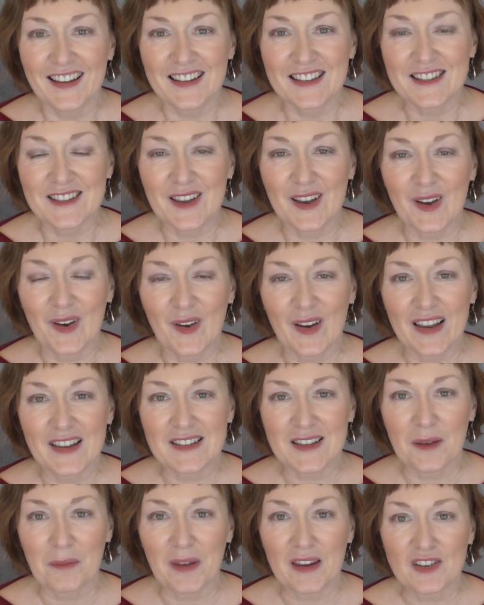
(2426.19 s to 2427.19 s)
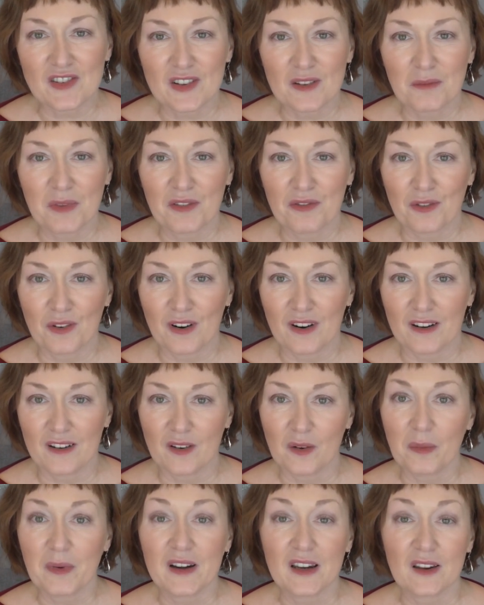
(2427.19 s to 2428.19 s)
So as I mentioned before,
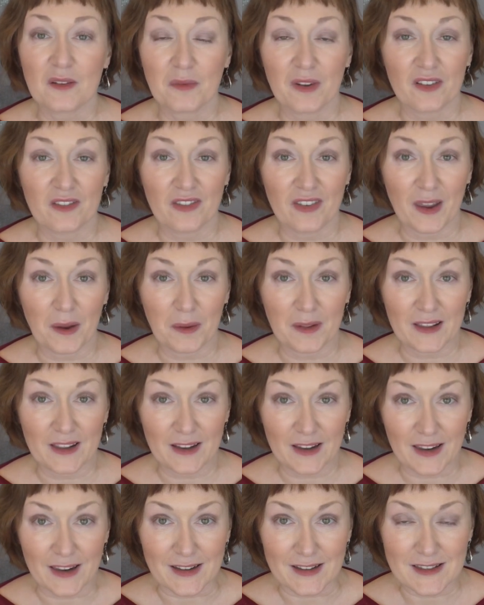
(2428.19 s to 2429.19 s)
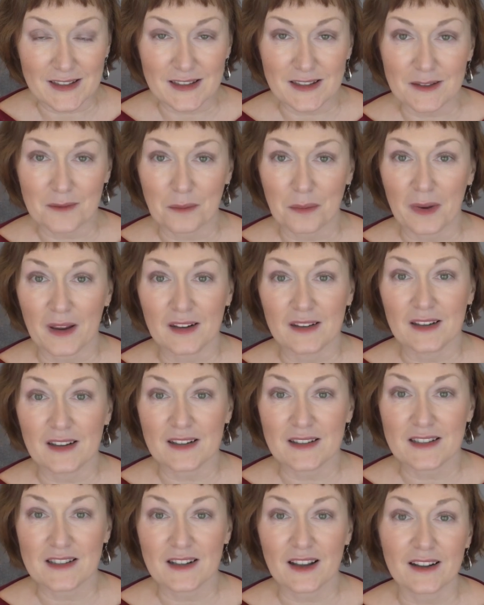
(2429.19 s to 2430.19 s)
nobody in my family knits, but
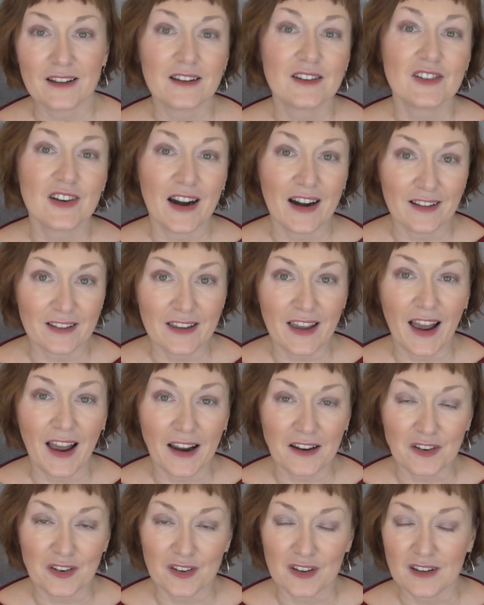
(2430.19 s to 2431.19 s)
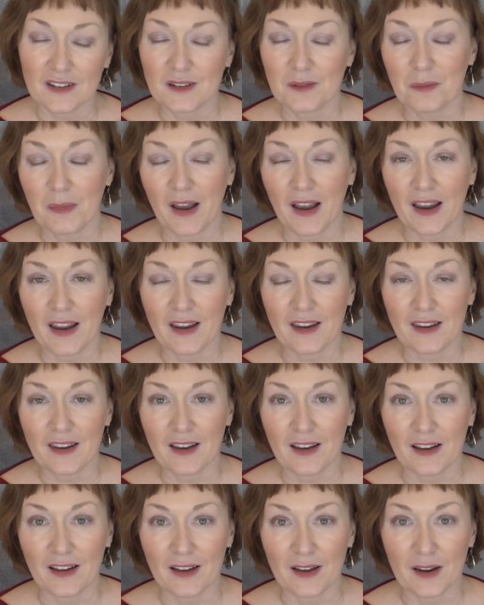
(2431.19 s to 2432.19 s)
that's not entirely accurate. My
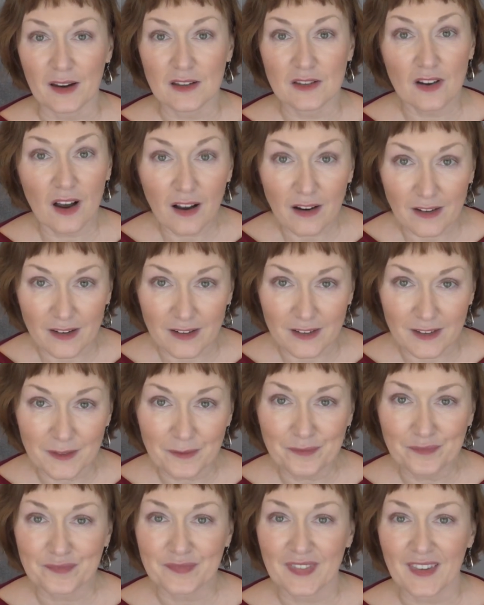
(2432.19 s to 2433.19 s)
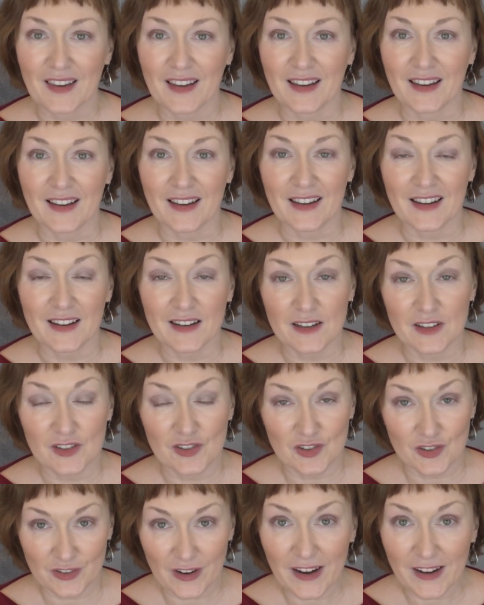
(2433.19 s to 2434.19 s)
daughter
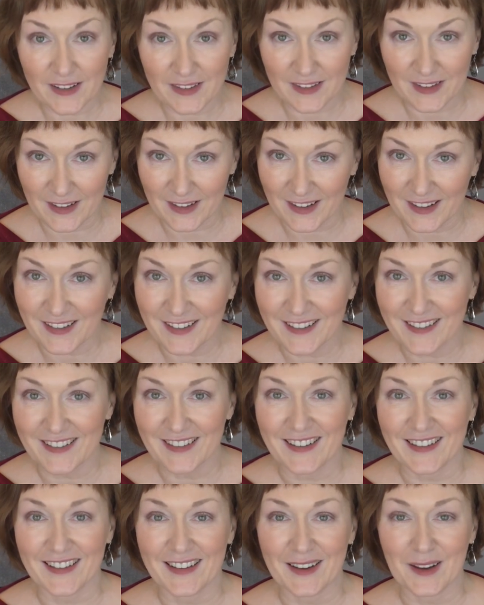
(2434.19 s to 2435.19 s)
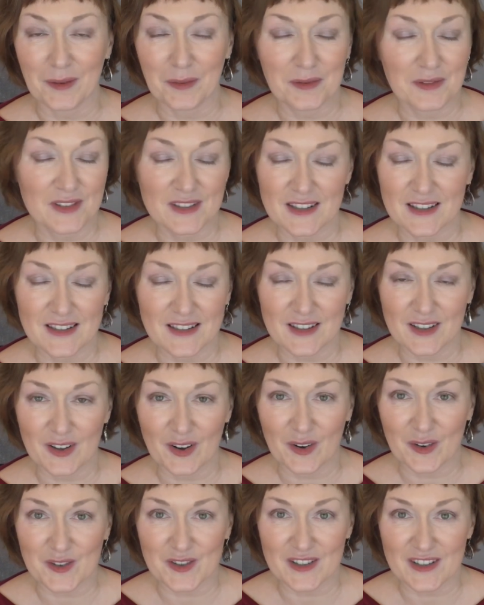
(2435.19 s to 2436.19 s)
tried knitting since, you
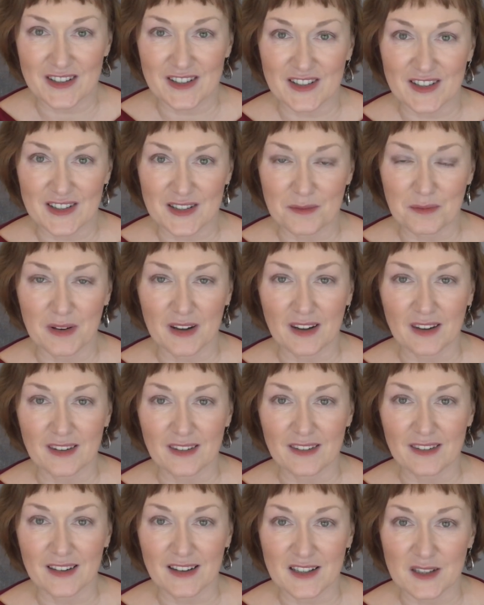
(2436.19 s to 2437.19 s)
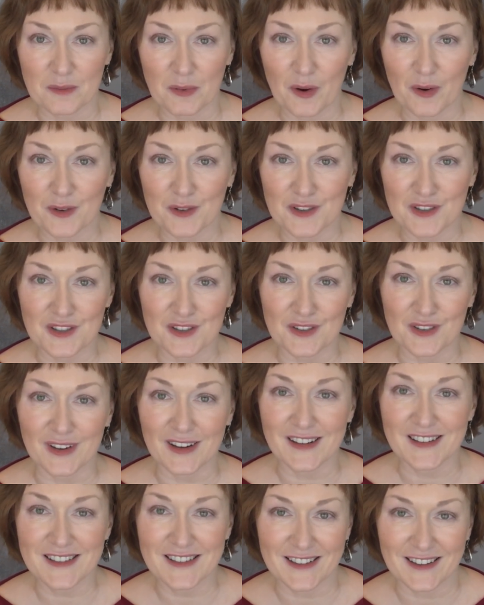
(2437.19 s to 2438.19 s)
know, she's been exposed to
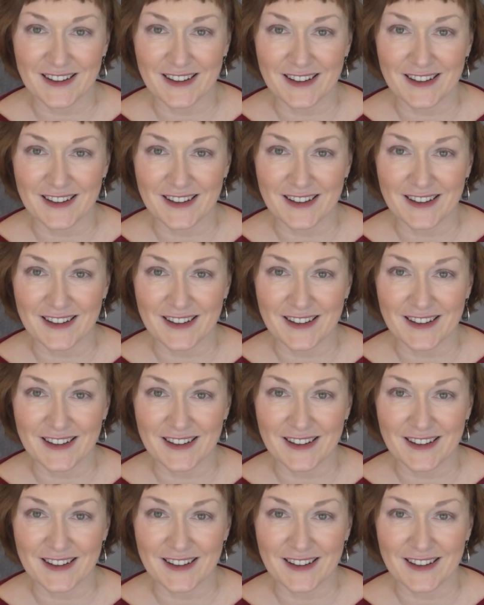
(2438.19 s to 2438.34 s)
it